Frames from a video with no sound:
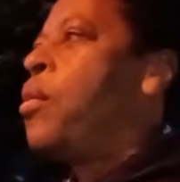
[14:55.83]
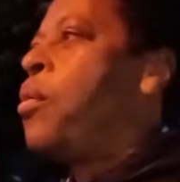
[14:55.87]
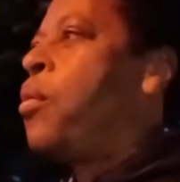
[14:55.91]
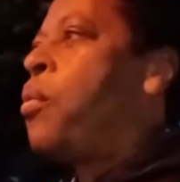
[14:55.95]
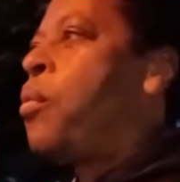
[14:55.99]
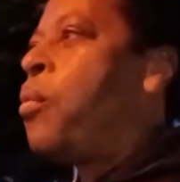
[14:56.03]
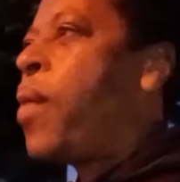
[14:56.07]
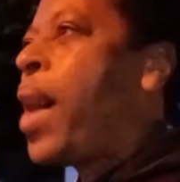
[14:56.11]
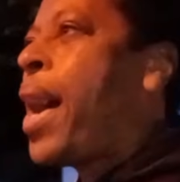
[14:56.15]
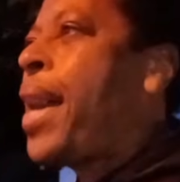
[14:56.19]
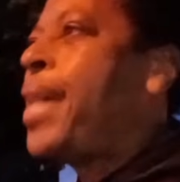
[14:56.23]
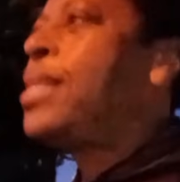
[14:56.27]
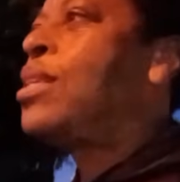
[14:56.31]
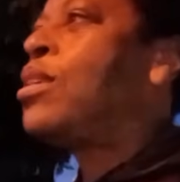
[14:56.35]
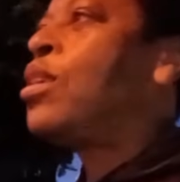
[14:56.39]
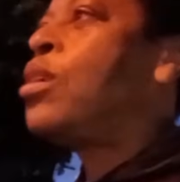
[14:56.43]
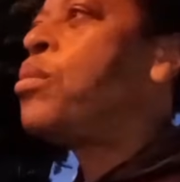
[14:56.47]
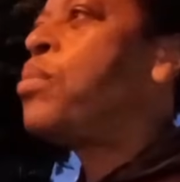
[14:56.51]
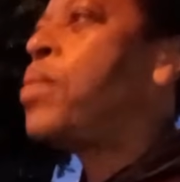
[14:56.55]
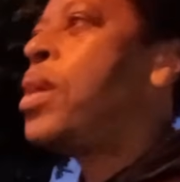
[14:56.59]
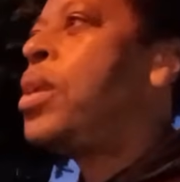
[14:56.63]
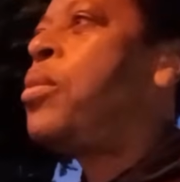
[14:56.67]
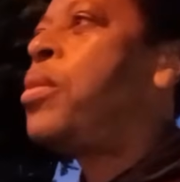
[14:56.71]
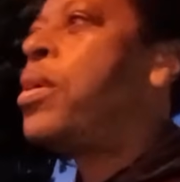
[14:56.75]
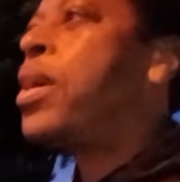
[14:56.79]
Why don't
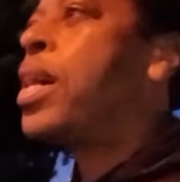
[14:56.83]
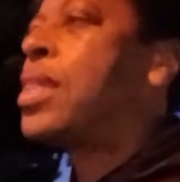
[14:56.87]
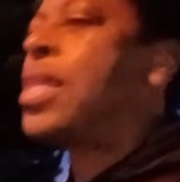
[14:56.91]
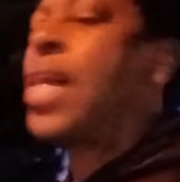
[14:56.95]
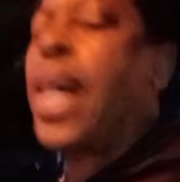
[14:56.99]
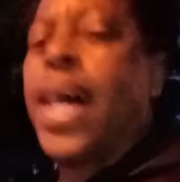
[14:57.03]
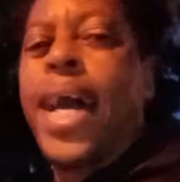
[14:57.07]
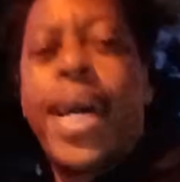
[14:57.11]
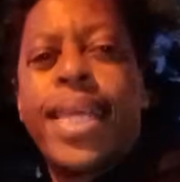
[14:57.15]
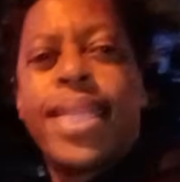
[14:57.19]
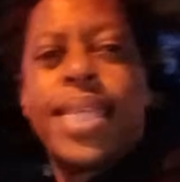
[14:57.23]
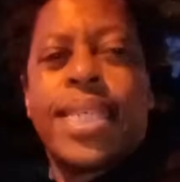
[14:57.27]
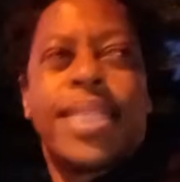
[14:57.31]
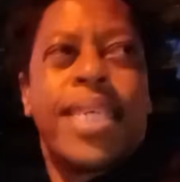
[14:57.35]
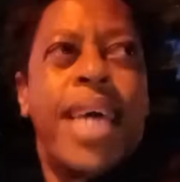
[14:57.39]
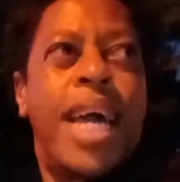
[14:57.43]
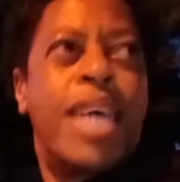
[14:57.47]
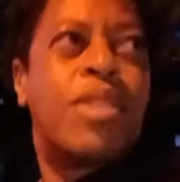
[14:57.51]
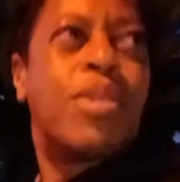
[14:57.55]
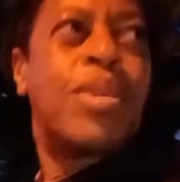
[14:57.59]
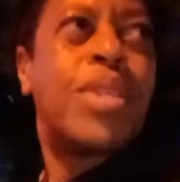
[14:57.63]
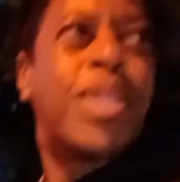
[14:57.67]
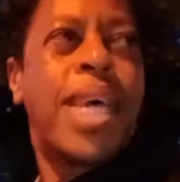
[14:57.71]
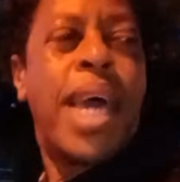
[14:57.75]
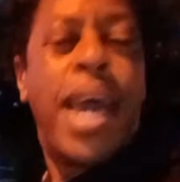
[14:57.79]
we look at the other side
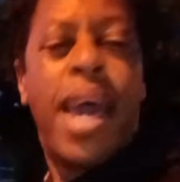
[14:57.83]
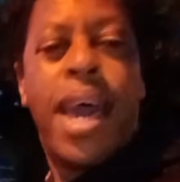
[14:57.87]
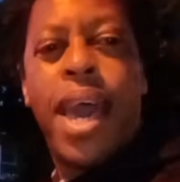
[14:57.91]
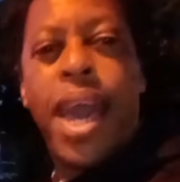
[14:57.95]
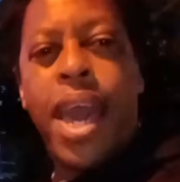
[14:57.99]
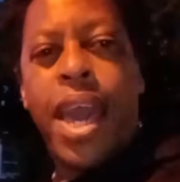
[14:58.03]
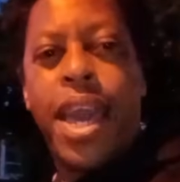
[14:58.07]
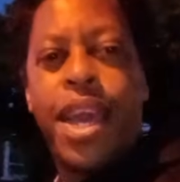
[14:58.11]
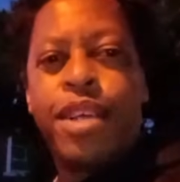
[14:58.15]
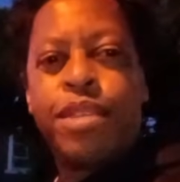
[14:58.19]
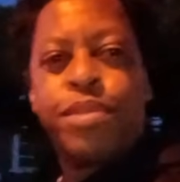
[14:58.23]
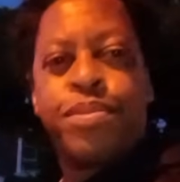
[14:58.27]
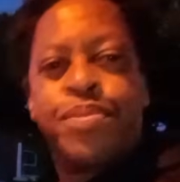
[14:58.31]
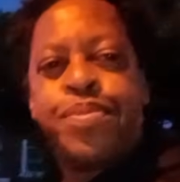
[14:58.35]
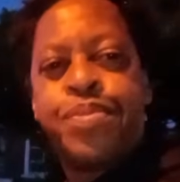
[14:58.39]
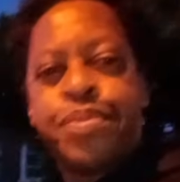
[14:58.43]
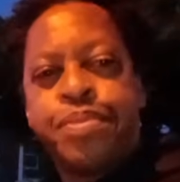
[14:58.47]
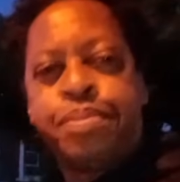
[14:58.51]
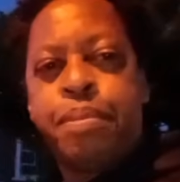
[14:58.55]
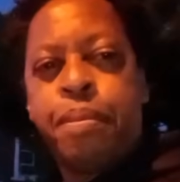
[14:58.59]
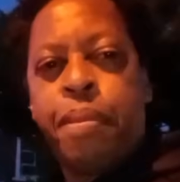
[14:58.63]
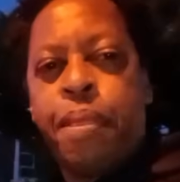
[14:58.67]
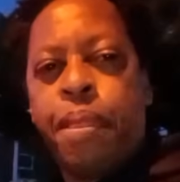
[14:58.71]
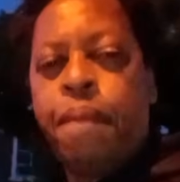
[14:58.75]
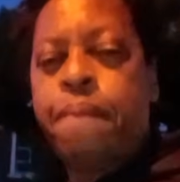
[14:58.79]
to say, hey,
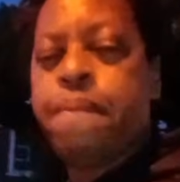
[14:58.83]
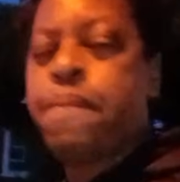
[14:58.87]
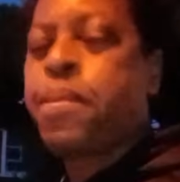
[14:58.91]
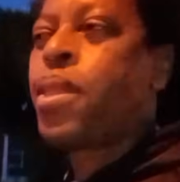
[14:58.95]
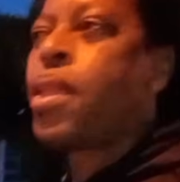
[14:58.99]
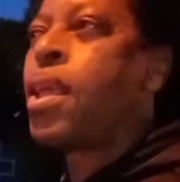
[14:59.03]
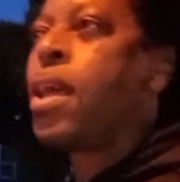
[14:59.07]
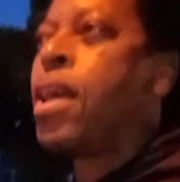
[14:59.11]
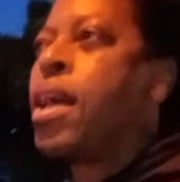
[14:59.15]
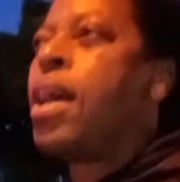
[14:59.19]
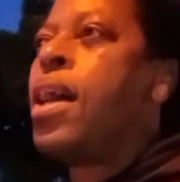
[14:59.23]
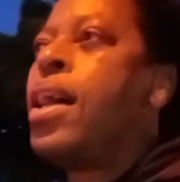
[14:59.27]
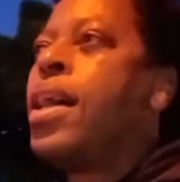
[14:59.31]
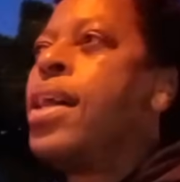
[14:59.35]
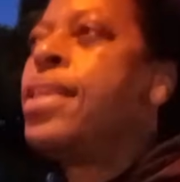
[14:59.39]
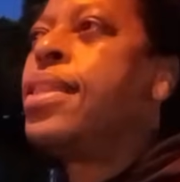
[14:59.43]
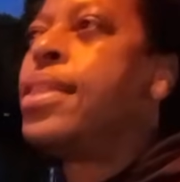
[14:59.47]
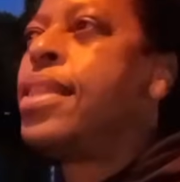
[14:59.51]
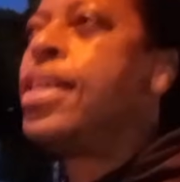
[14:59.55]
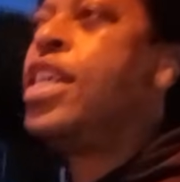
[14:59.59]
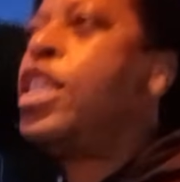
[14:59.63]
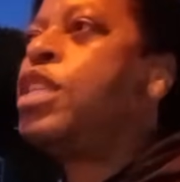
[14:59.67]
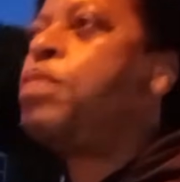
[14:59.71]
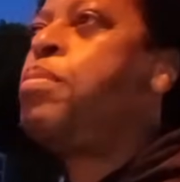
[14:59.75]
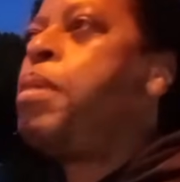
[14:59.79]

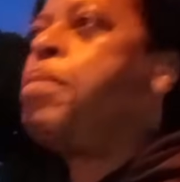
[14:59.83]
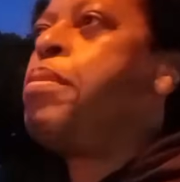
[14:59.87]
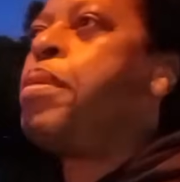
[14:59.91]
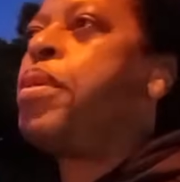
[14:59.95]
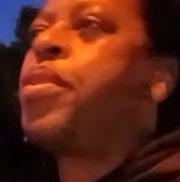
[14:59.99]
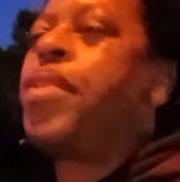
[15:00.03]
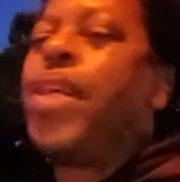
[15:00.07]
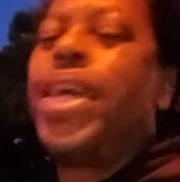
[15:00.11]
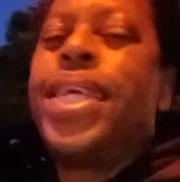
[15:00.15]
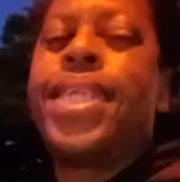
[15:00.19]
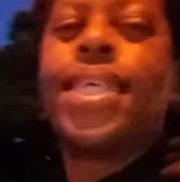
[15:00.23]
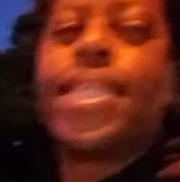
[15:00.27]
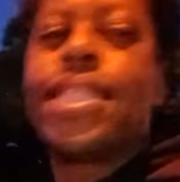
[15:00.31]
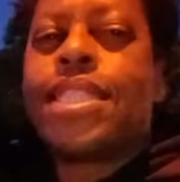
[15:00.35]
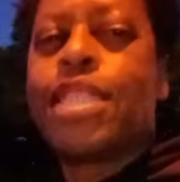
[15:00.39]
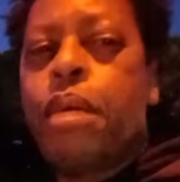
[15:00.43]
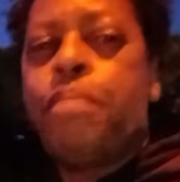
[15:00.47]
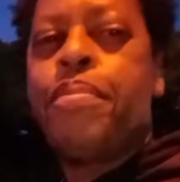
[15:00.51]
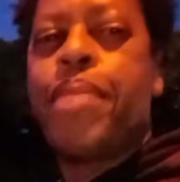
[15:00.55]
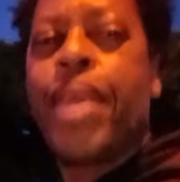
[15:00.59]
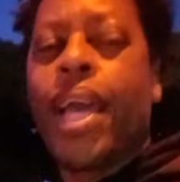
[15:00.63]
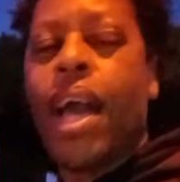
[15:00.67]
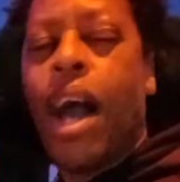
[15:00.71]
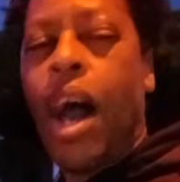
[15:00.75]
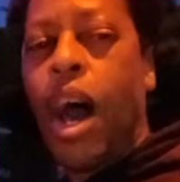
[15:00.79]
These people created
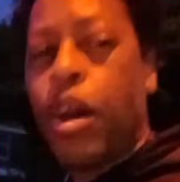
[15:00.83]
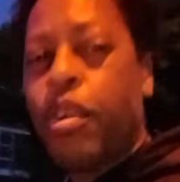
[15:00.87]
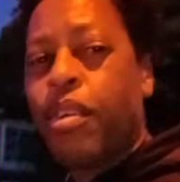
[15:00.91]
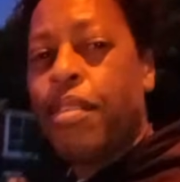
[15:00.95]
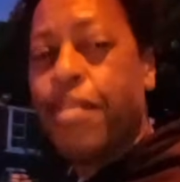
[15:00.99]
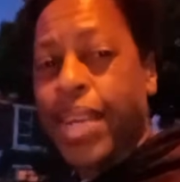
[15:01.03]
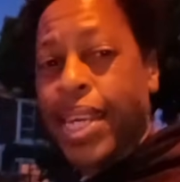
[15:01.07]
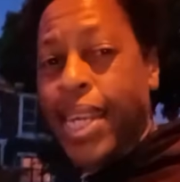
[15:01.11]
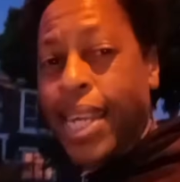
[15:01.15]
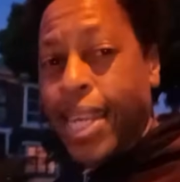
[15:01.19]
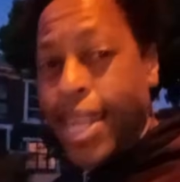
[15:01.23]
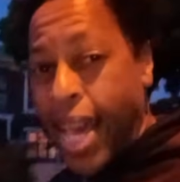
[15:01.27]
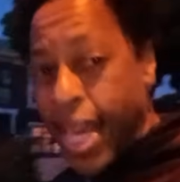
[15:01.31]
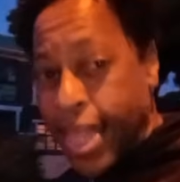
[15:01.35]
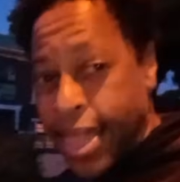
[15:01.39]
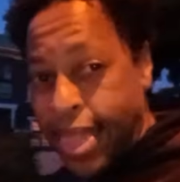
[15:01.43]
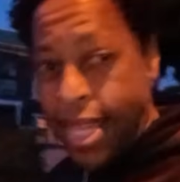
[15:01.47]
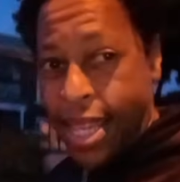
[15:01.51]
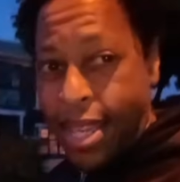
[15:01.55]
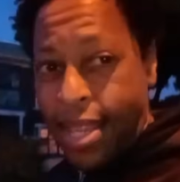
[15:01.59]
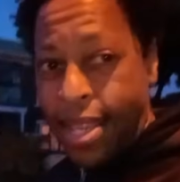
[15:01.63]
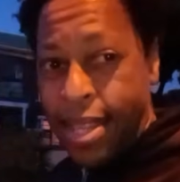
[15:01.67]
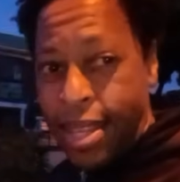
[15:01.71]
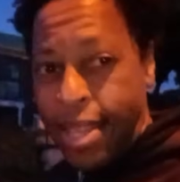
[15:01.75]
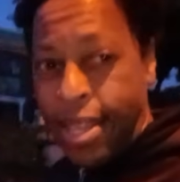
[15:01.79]
something out of
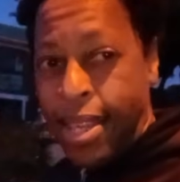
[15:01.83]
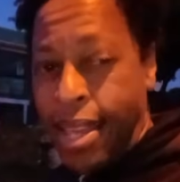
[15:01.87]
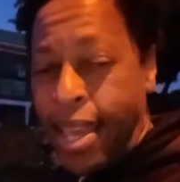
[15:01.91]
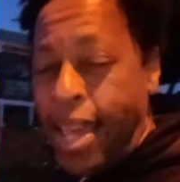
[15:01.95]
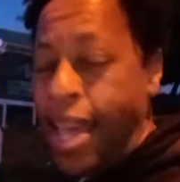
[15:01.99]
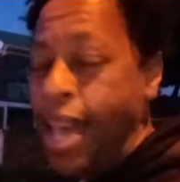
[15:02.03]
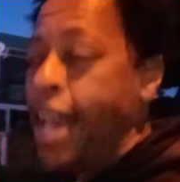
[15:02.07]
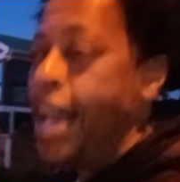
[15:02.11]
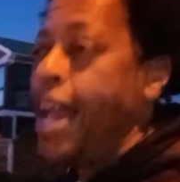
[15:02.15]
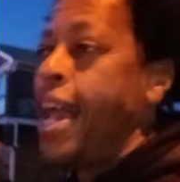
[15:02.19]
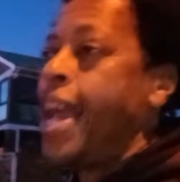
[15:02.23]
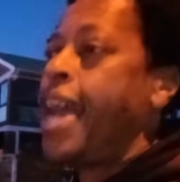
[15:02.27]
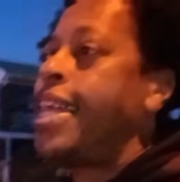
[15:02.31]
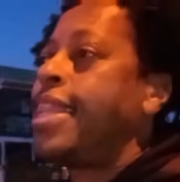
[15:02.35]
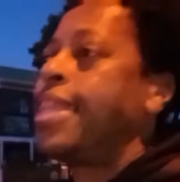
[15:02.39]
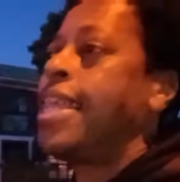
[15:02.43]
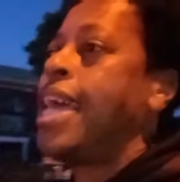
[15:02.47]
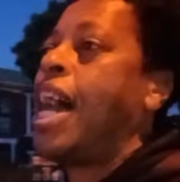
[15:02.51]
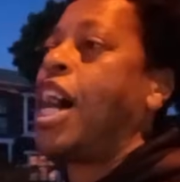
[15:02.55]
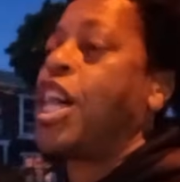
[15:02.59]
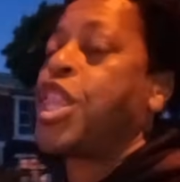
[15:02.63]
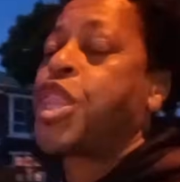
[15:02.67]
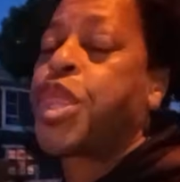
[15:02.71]
nothing and they are